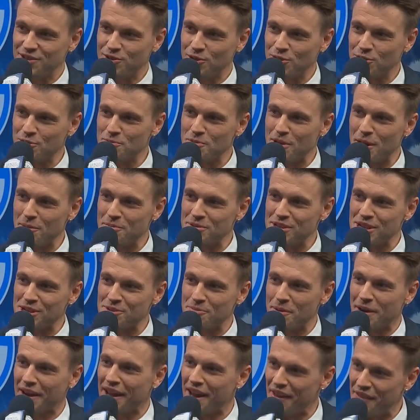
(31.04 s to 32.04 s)
Talk to me,
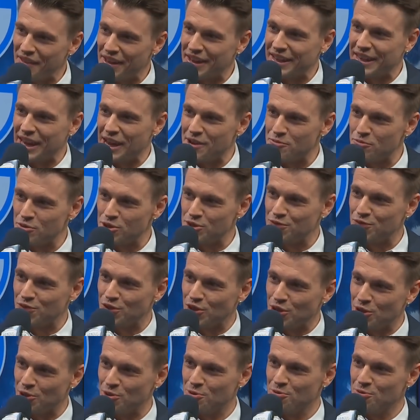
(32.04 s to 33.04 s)
Upset, about how that game was
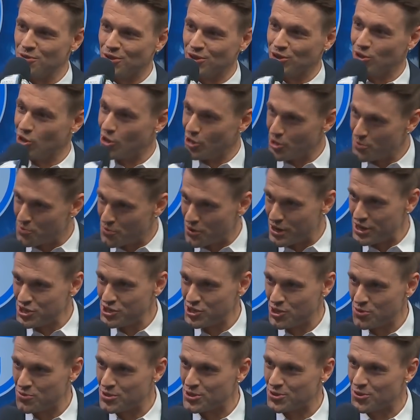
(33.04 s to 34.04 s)
for you. A lot of
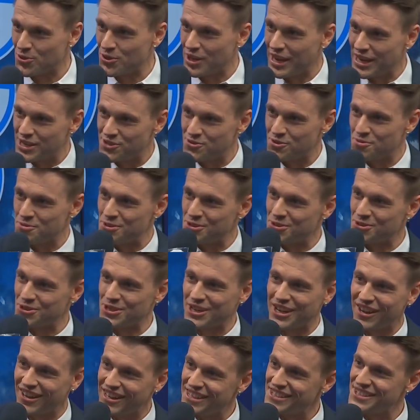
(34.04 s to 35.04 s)
pressure. We saw the Ezra, we saw
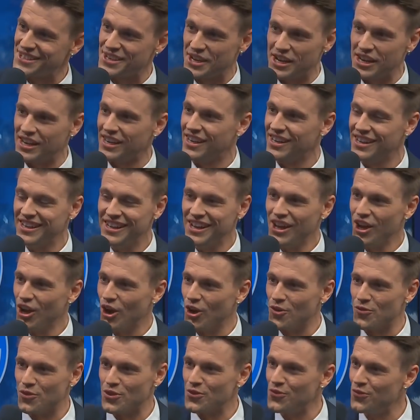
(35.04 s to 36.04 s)
the Kai'Sa.
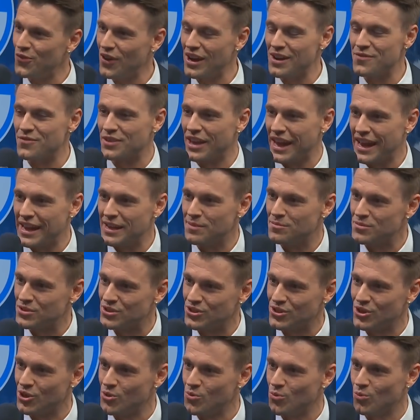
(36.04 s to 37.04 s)
Over the 5
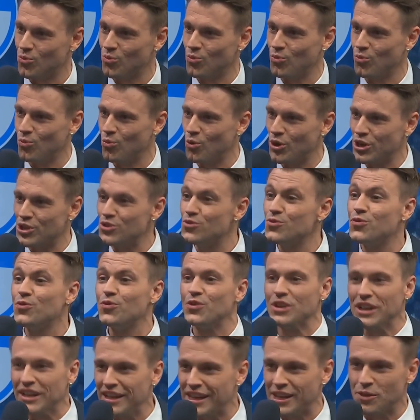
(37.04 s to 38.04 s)
games, what are you
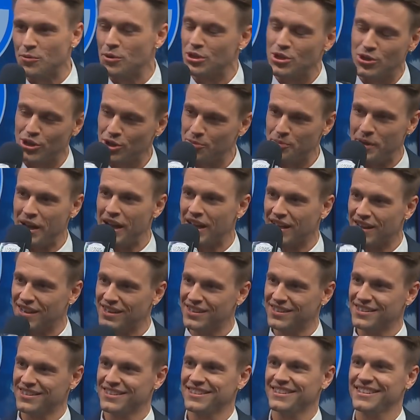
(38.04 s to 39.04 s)
feeling when you look back?